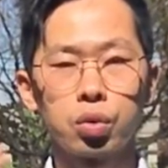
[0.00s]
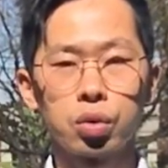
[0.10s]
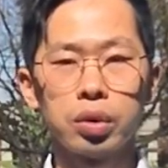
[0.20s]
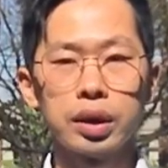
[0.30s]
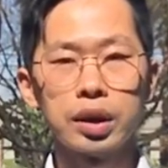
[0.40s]

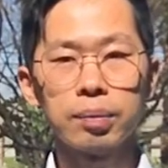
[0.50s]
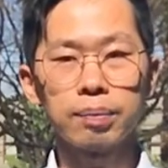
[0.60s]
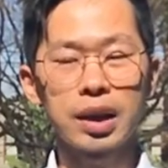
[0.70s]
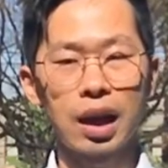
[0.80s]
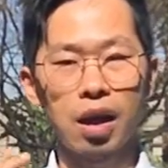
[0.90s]
treat
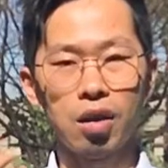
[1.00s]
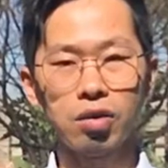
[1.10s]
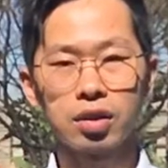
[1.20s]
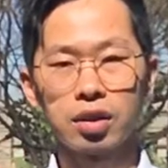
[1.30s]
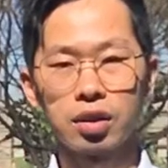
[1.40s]
the
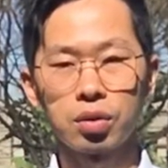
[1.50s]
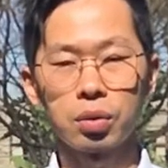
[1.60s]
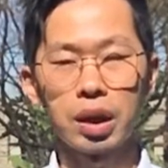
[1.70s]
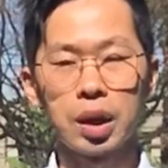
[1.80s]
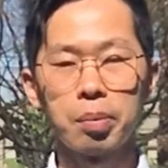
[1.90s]
ulcer, to
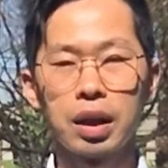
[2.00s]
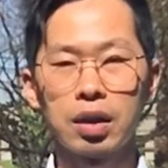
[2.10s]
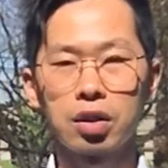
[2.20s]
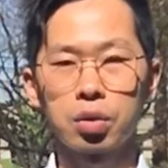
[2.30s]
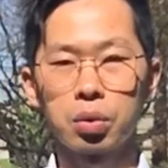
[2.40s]
help the
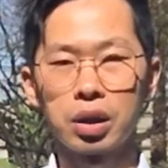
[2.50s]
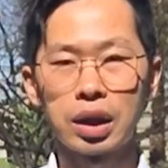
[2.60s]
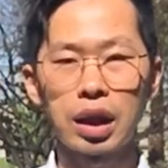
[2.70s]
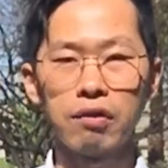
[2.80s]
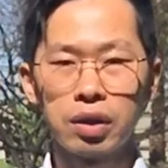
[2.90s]
ulcer to
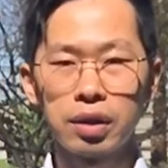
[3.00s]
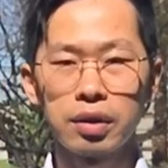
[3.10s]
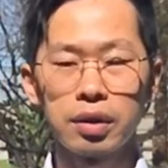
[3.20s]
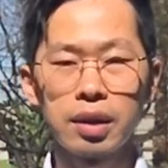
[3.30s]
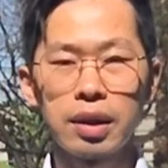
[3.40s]
recover
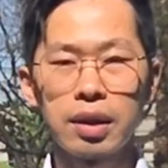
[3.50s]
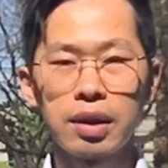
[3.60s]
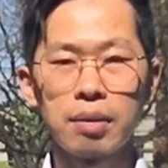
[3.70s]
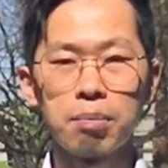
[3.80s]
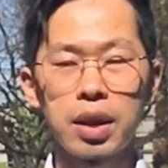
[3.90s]

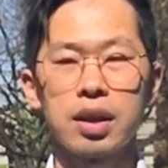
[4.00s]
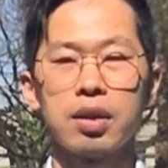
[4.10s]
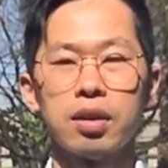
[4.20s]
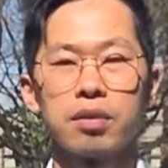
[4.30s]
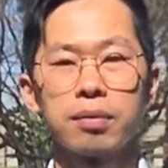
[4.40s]
better.